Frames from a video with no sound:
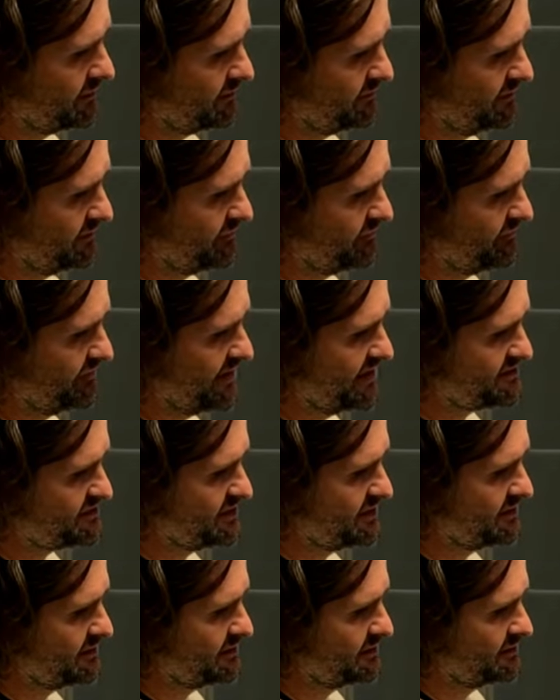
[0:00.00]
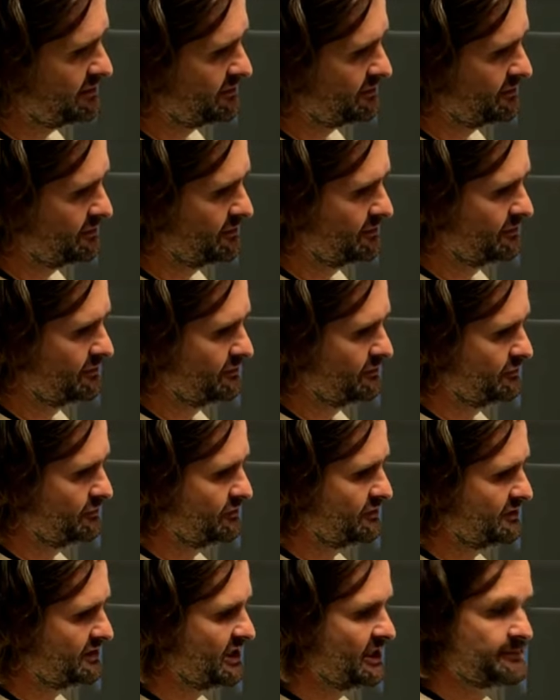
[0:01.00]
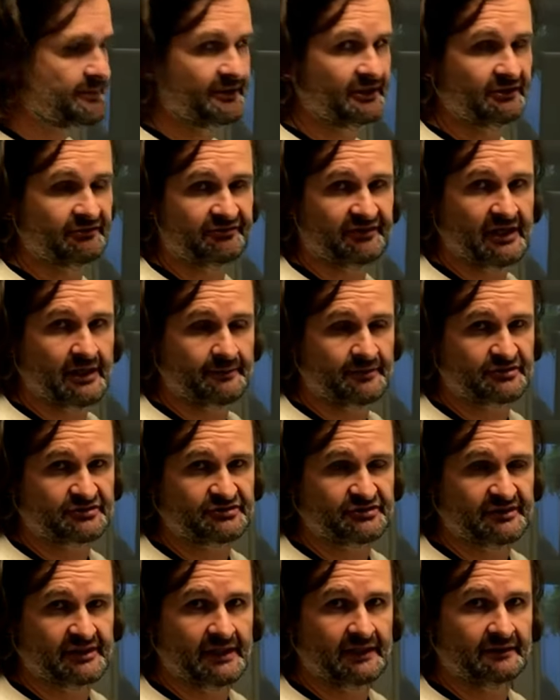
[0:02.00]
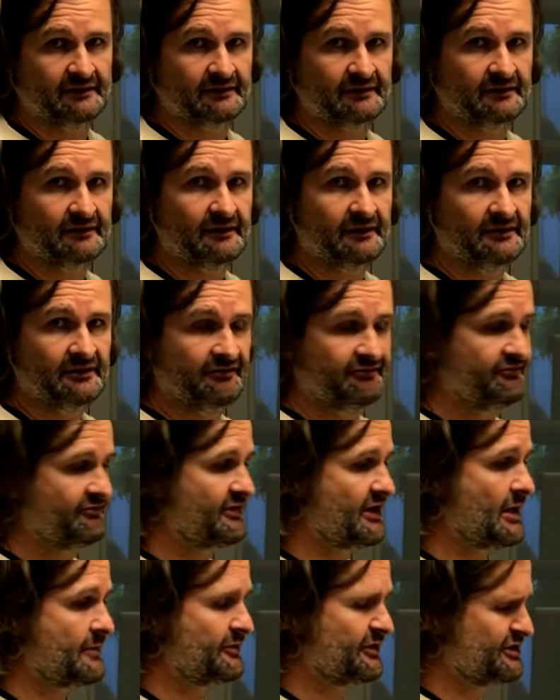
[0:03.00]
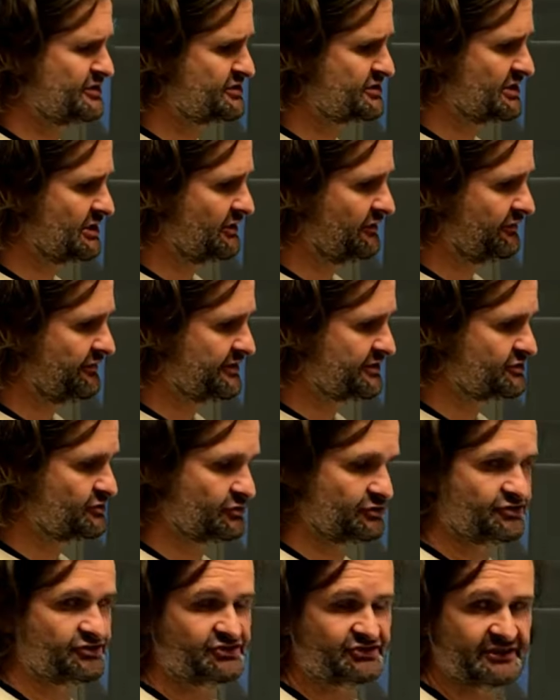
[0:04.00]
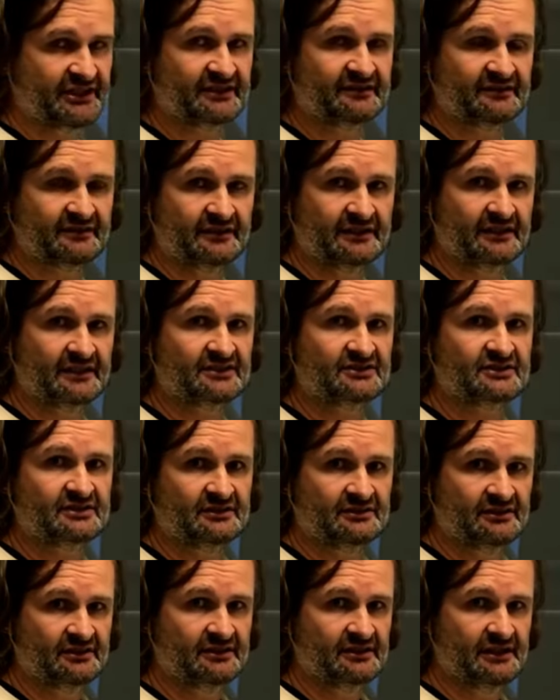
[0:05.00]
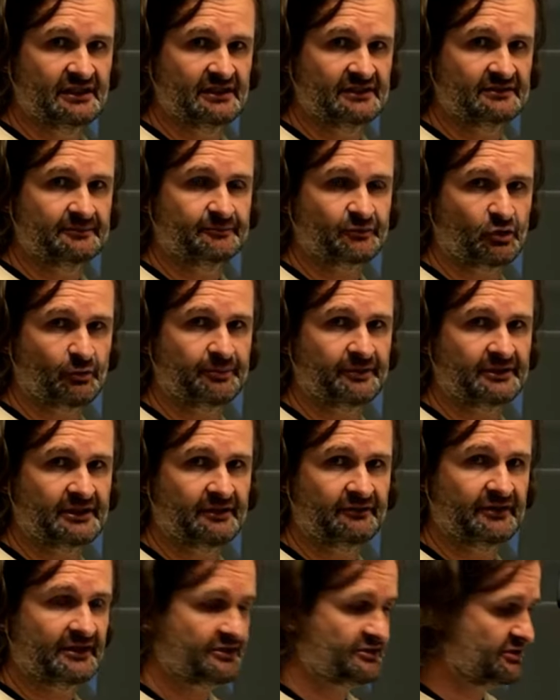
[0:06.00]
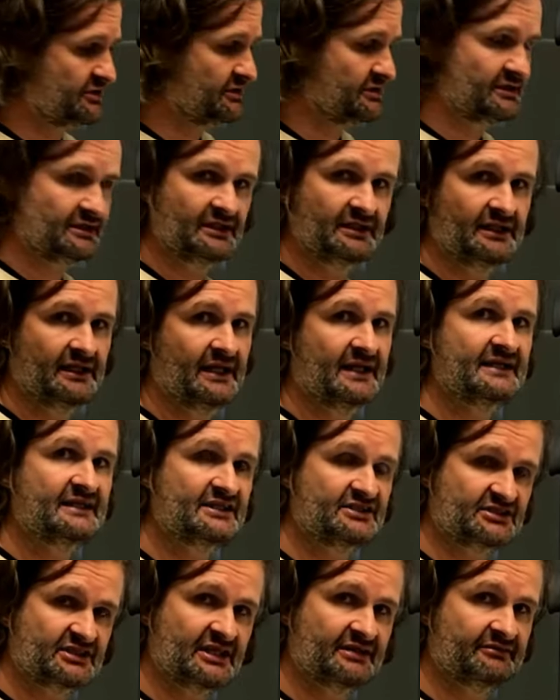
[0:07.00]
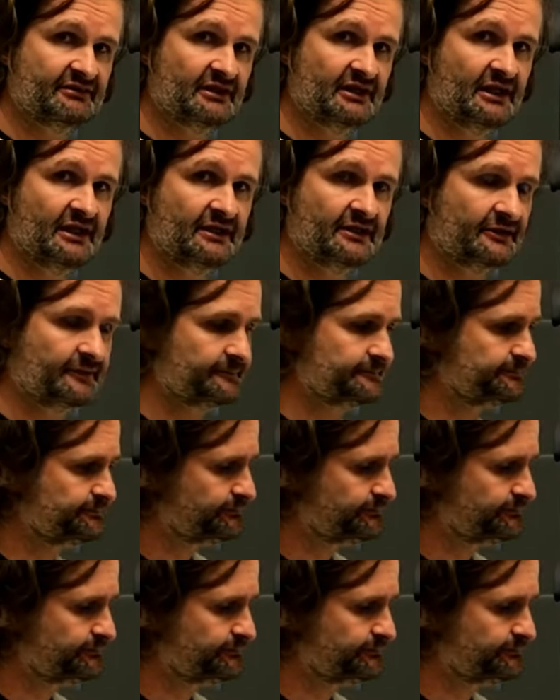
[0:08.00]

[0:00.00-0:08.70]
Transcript: the resin keeping the fibers together. The fiber itself is not strengthening it in the proper direction in this given layer.